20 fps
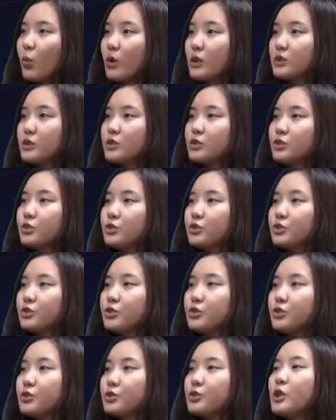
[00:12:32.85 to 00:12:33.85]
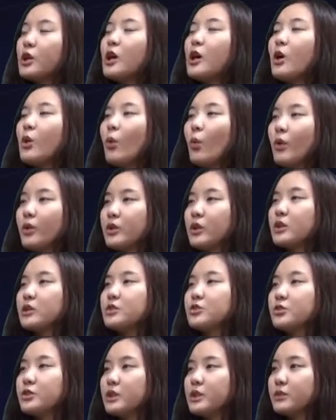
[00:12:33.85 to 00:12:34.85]
1 to
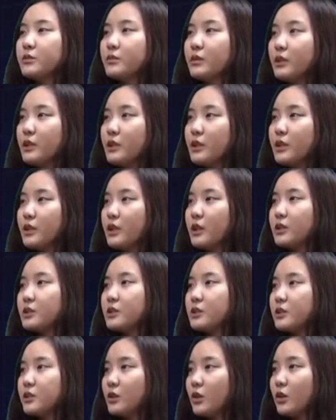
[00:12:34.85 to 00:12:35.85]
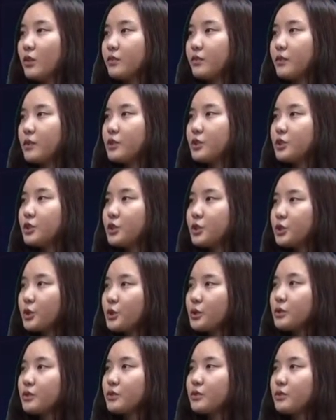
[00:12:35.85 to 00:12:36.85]
100 millions of
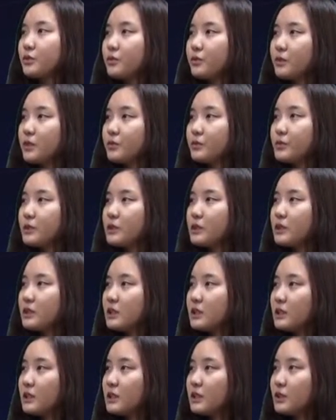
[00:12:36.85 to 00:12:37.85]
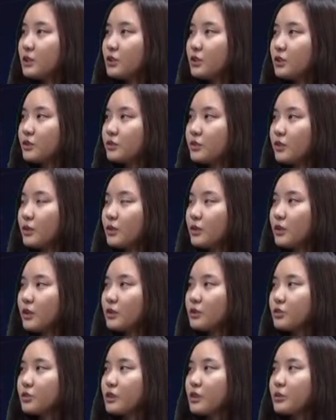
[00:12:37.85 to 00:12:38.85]
short 50 to
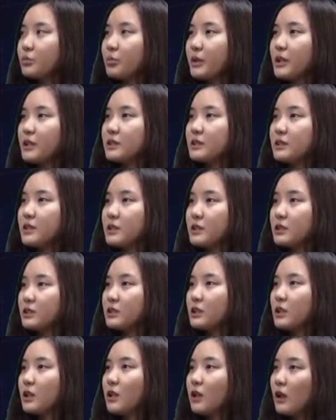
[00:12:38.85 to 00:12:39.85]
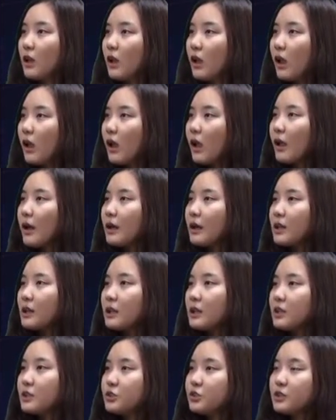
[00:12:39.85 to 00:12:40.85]
400 bases.
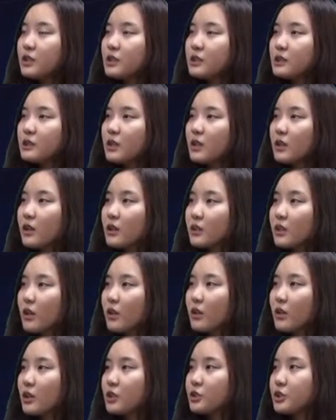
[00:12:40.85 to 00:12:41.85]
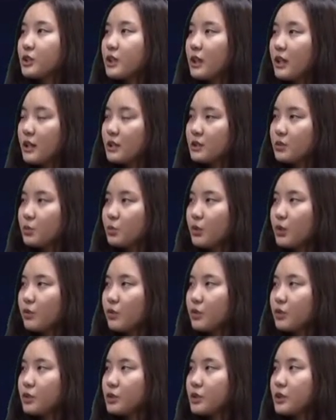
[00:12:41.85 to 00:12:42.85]
NGS technology has
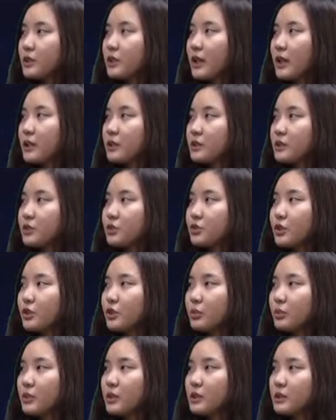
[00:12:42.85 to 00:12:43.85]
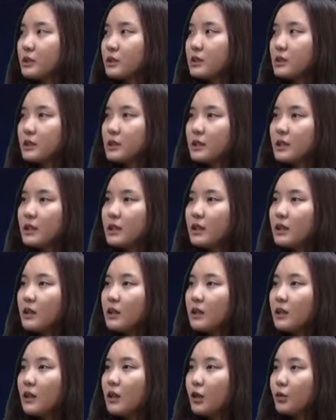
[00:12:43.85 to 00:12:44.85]
revolutionized genomics,
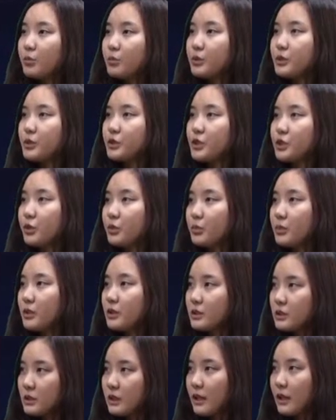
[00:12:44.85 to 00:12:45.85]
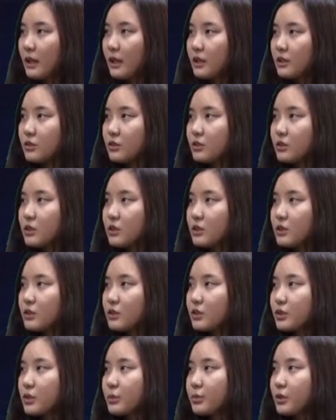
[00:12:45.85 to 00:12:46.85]
epigenomics, and
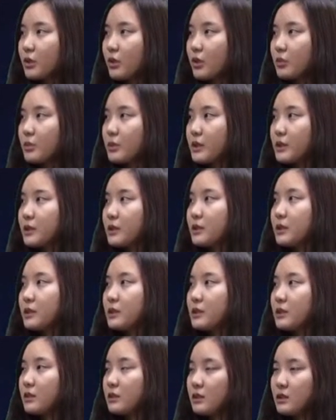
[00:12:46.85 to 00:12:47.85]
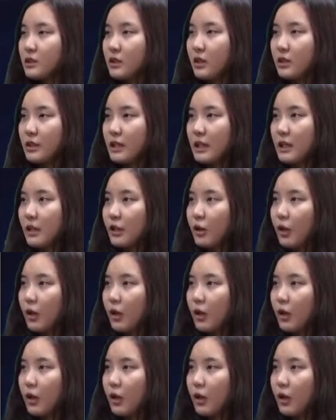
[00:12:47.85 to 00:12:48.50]
transcriptomics study.